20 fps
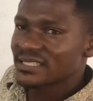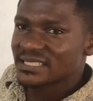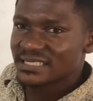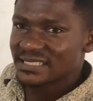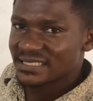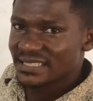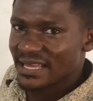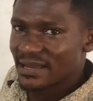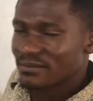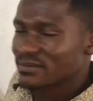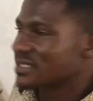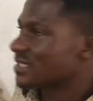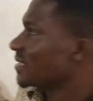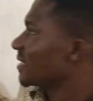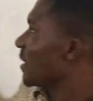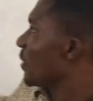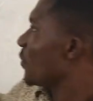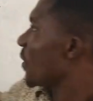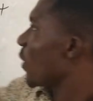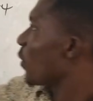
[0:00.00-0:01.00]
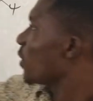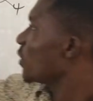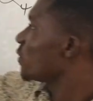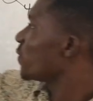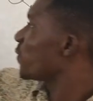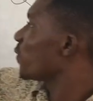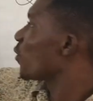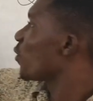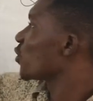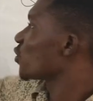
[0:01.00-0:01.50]
systems, we are going to
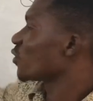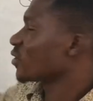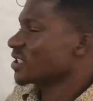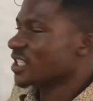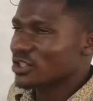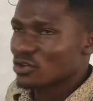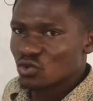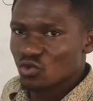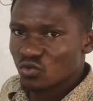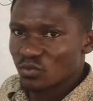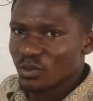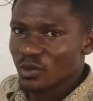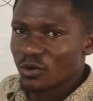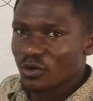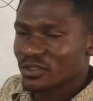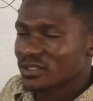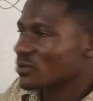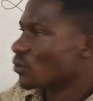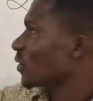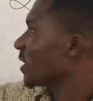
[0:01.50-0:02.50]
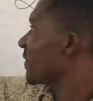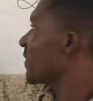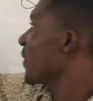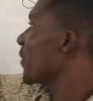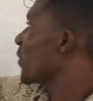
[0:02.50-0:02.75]
focus on just 2, because whatever